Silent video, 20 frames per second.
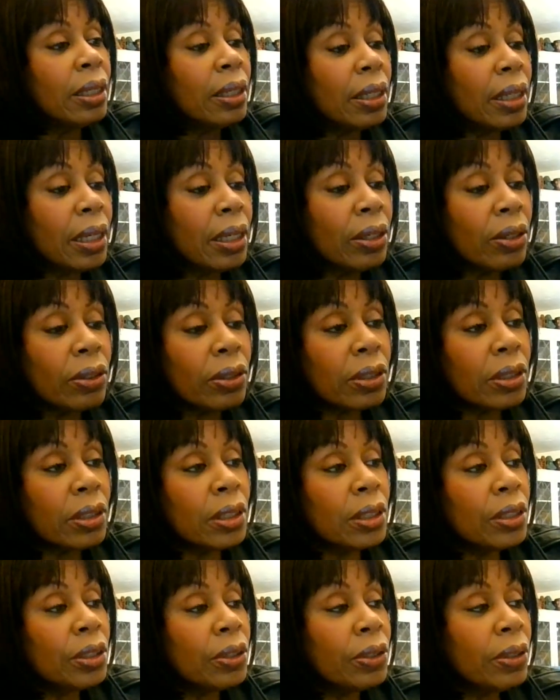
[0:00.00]
They're not going
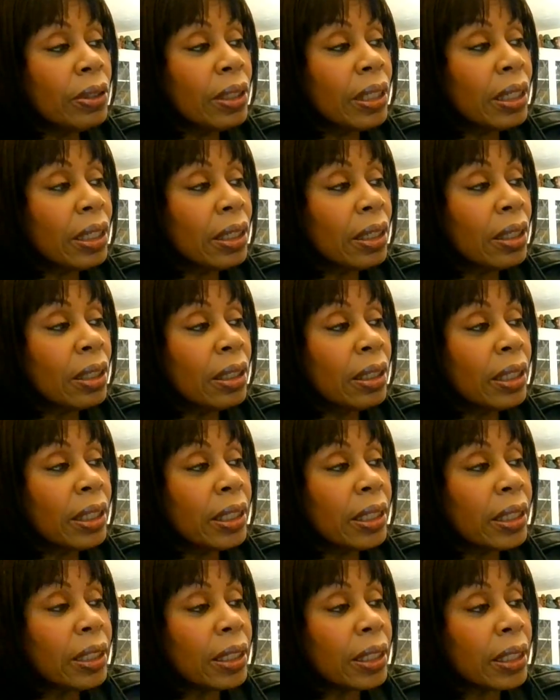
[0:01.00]
to do that, are
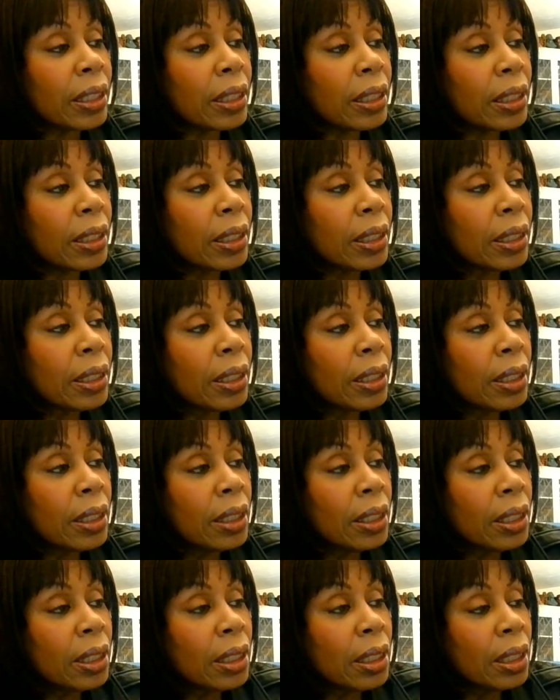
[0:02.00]
they?
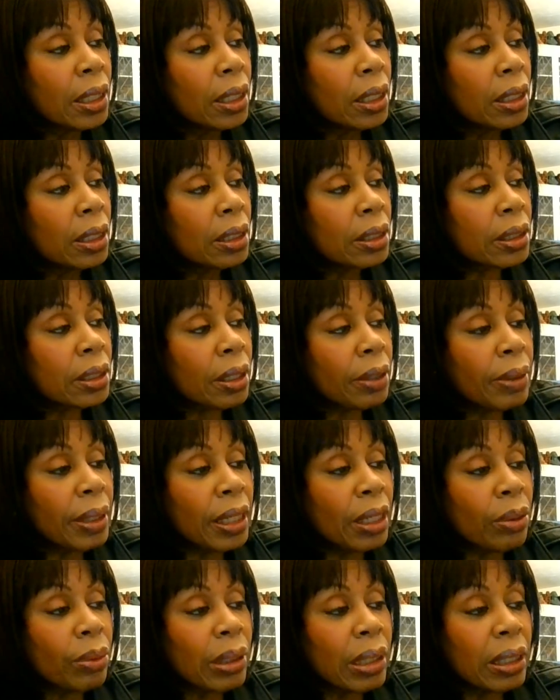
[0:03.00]
So
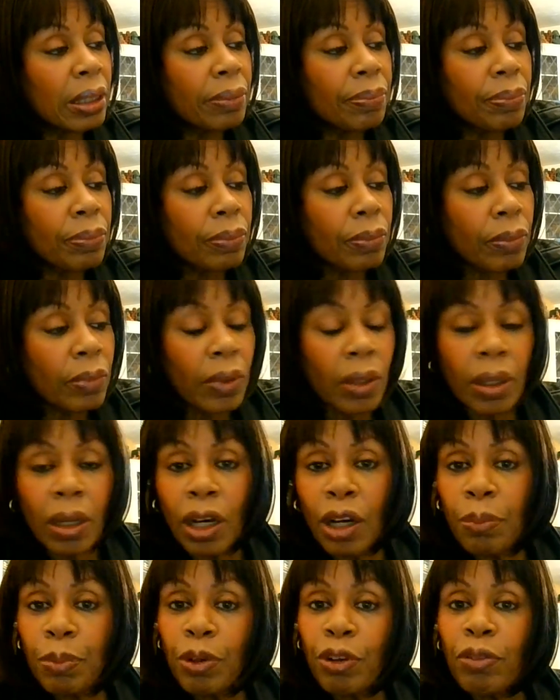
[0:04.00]
anyway, I
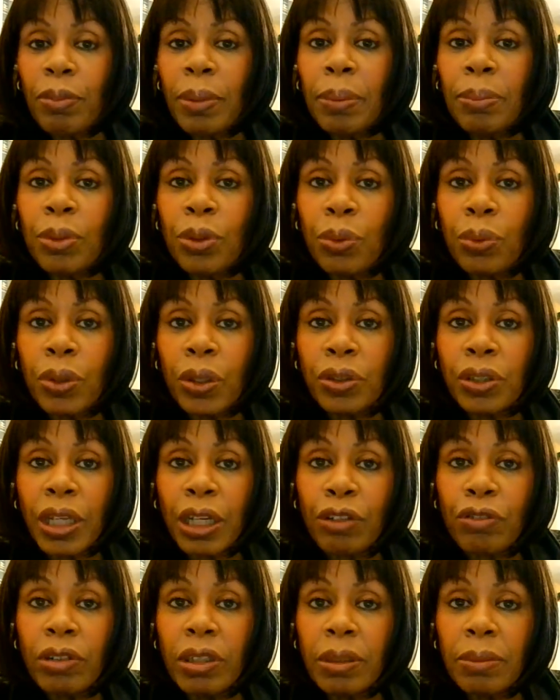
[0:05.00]
hope you remembered all those
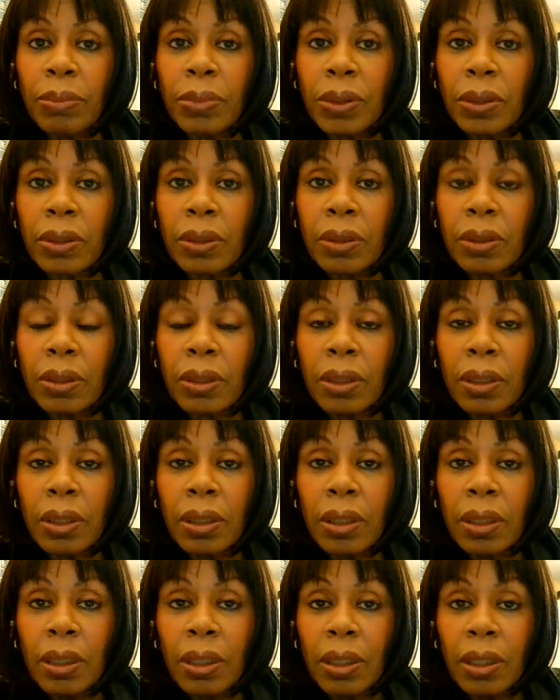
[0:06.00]
acronyms.
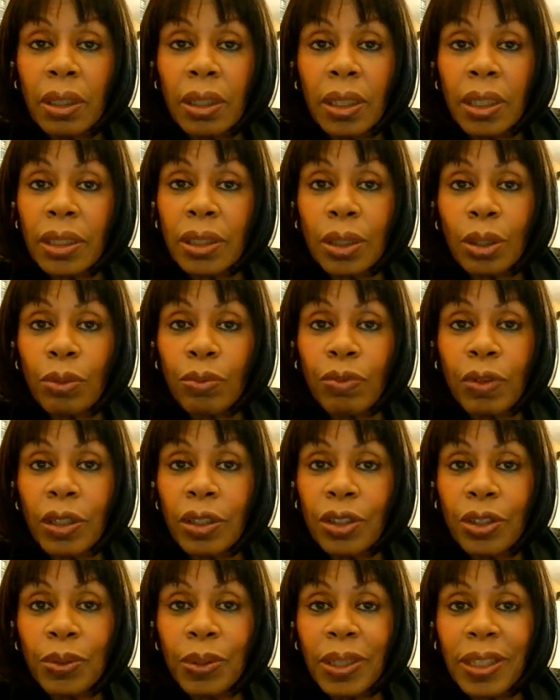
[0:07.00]
It's not fun
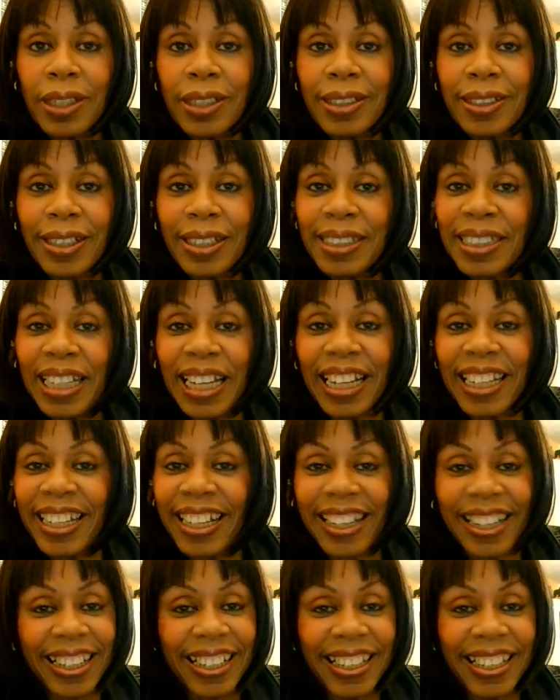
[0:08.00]
doing this, I tell you,